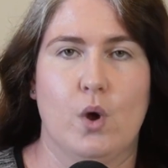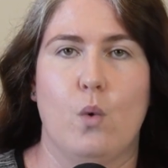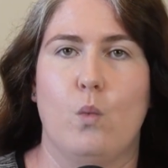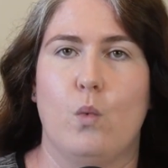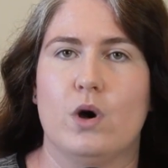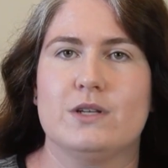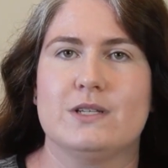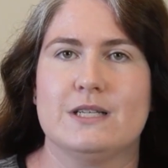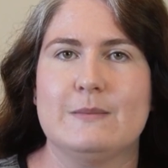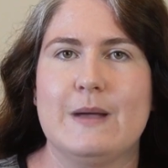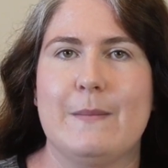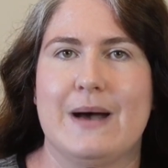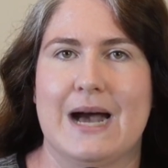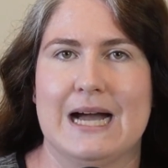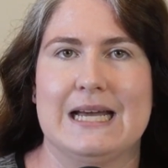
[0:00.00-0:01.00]
What does my
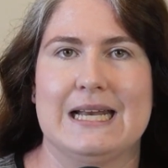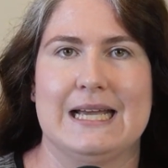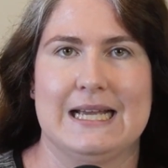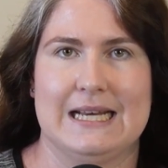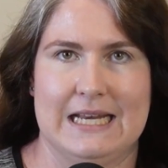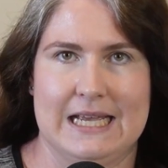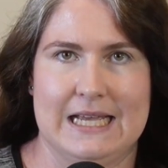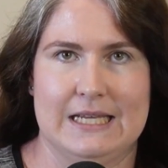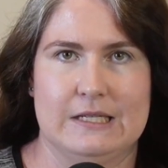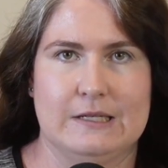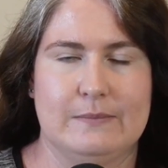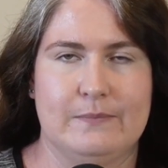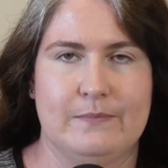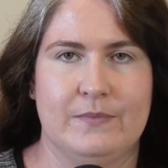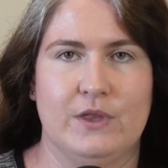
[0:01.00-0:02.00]
marketing need?
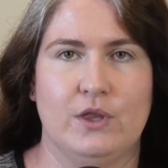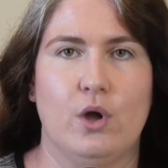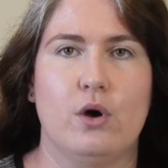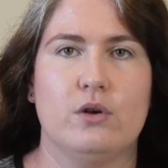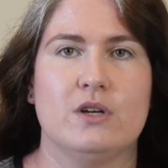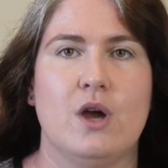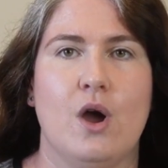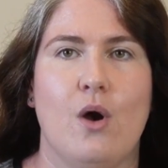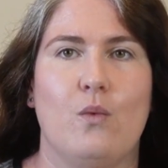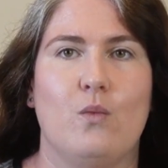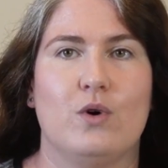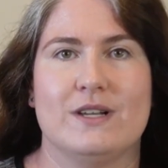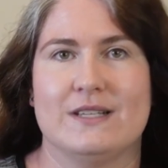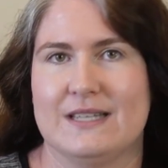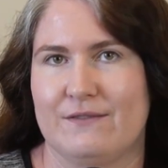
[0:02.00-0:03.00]
Not
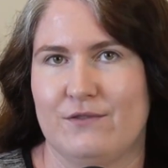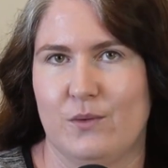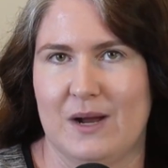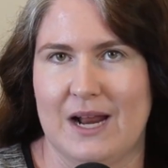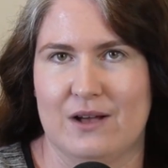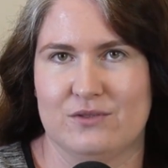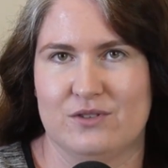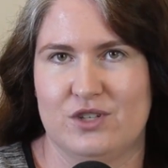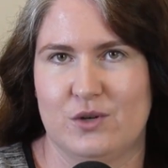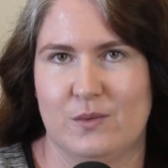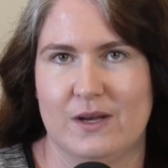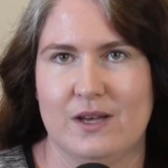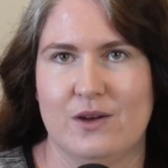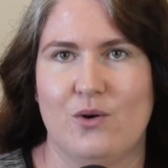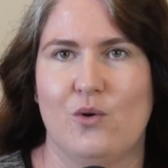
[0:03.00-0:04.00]
what is everyone else
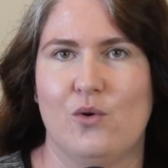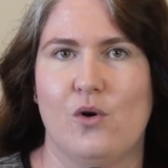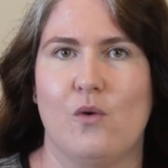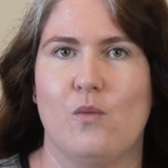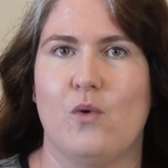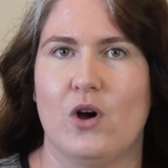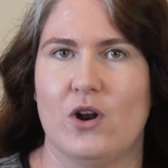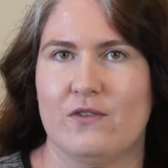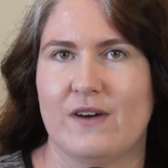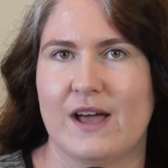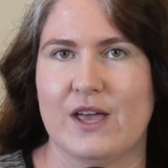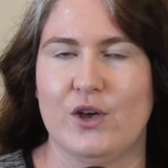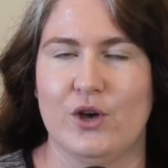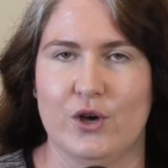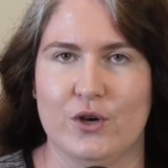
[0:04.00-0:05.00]
doing or what have
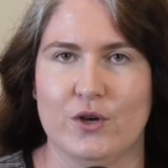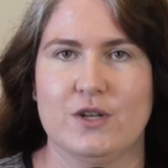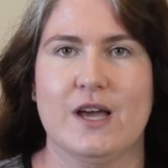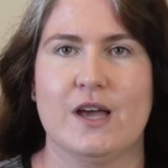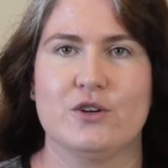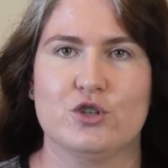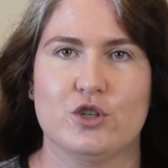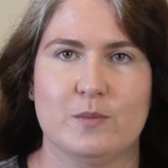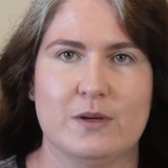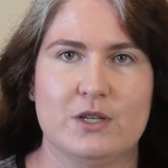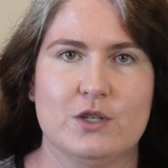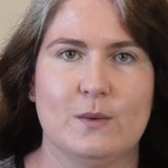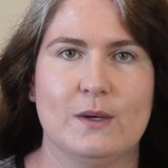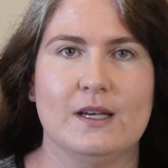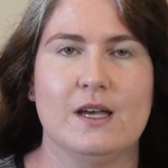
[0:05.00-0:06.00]
I heard I should be
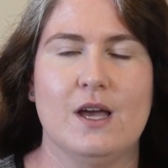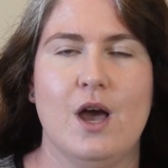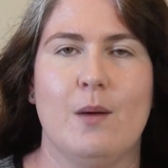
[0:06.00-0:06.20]
doing,